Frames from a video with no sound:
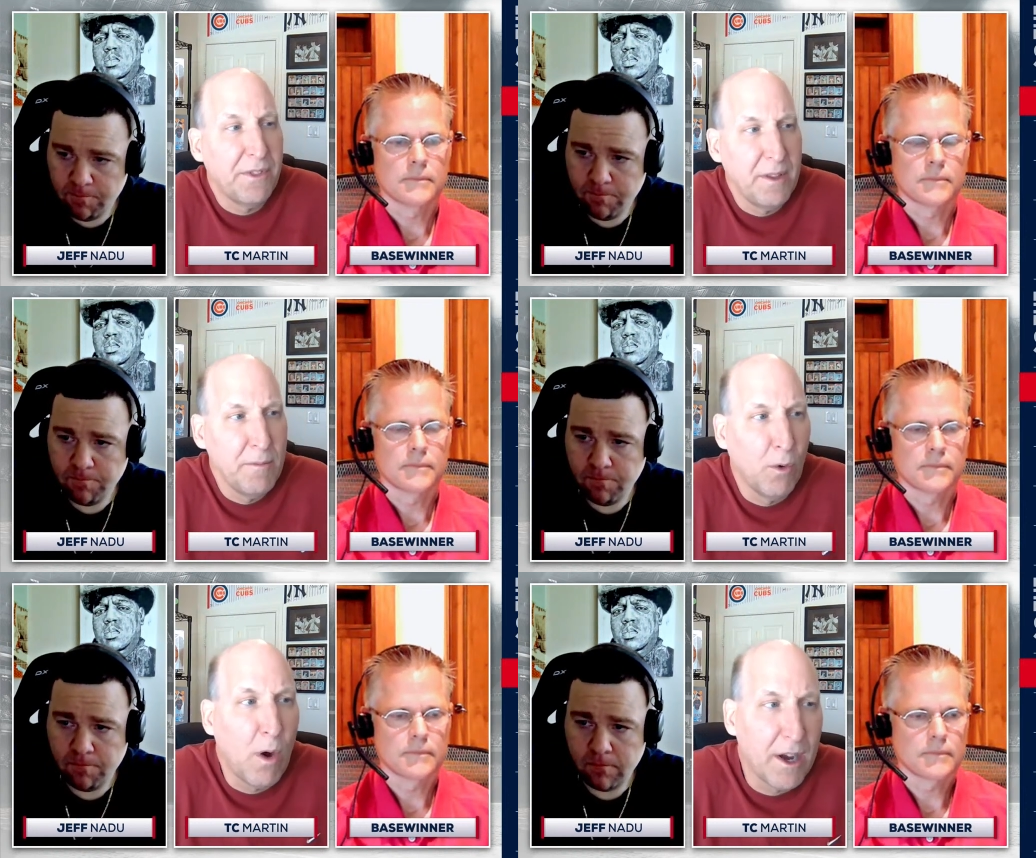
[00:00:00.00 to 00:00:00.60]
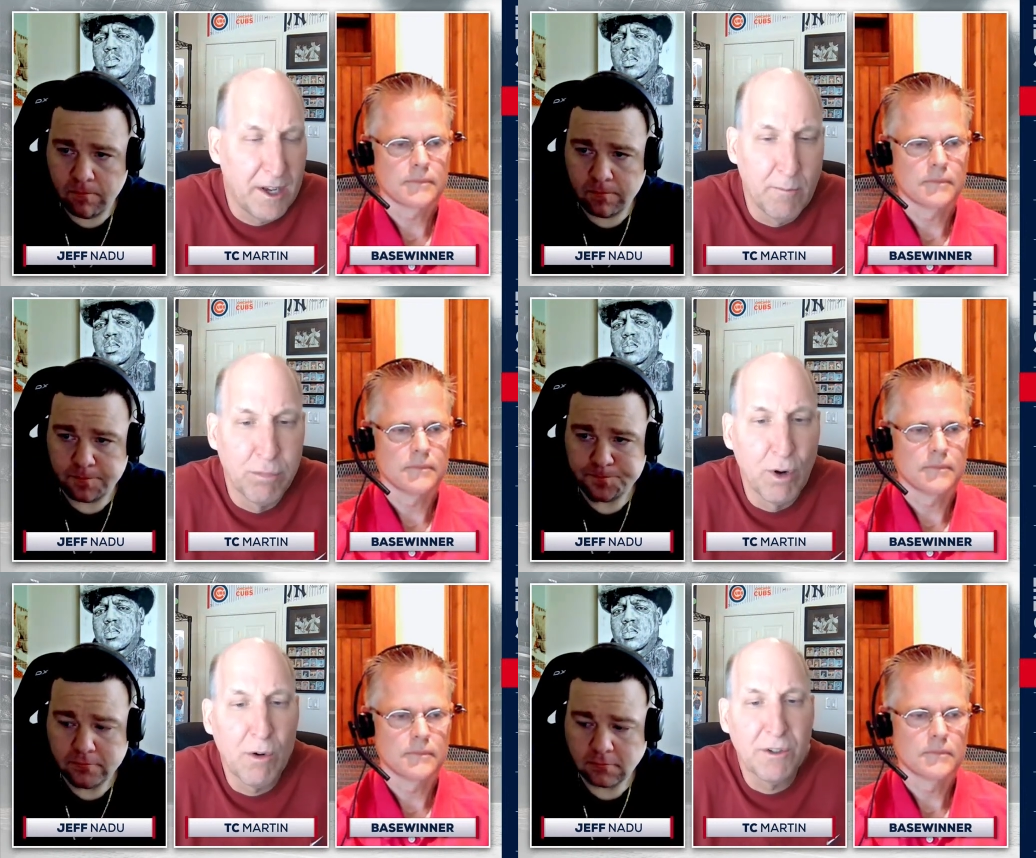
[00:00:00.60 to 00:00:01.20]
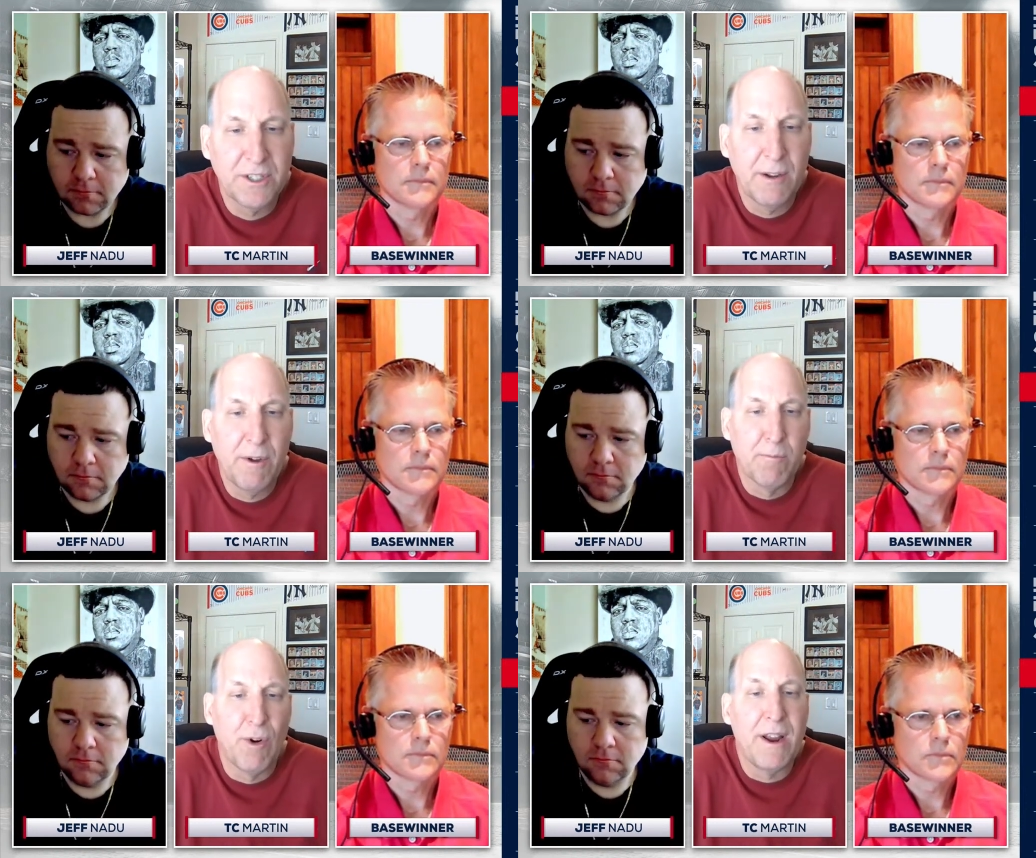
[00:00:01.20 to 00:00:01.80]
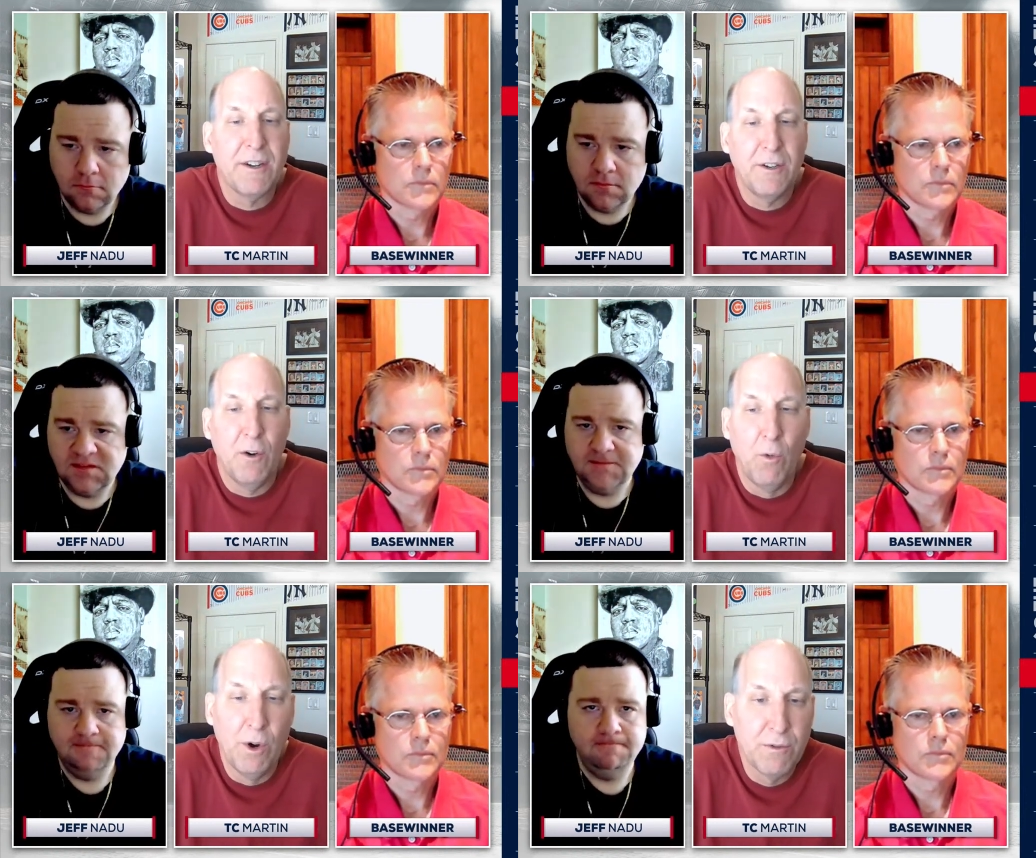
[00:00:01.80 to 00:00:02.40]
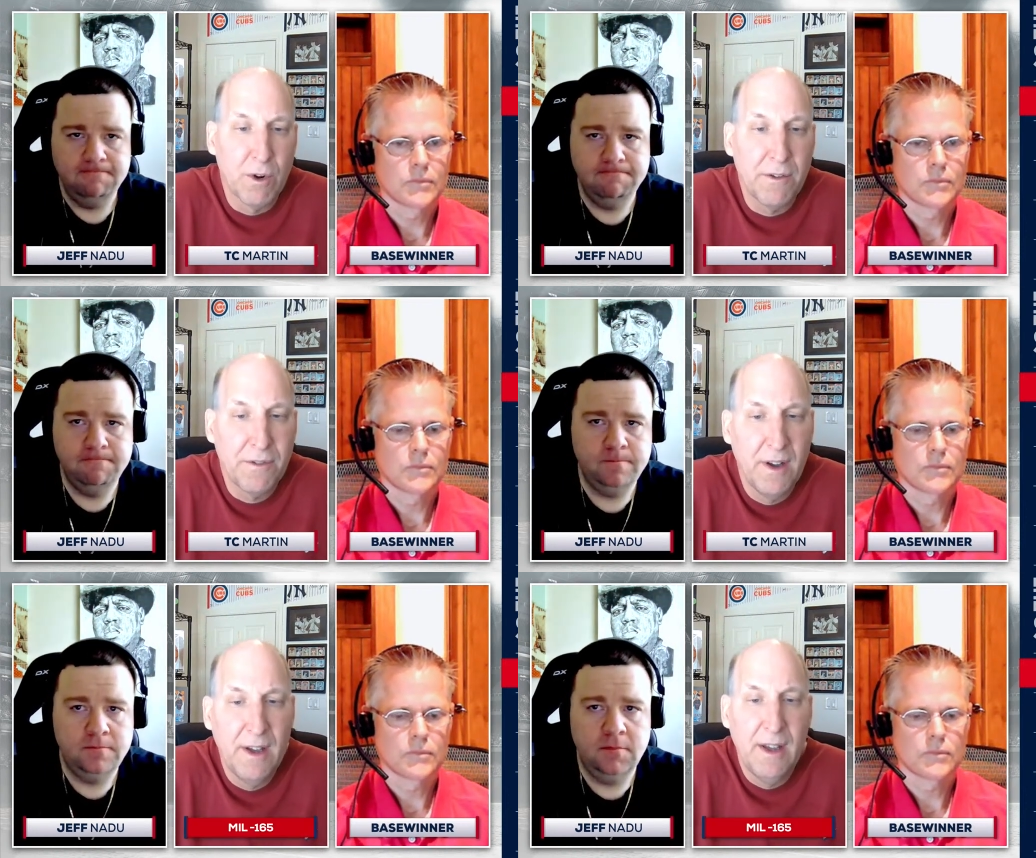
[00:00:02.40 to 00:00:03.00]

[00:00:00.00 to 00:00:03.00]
Speaker 1: the Milwaukee Brewers today with Brandon Woodruff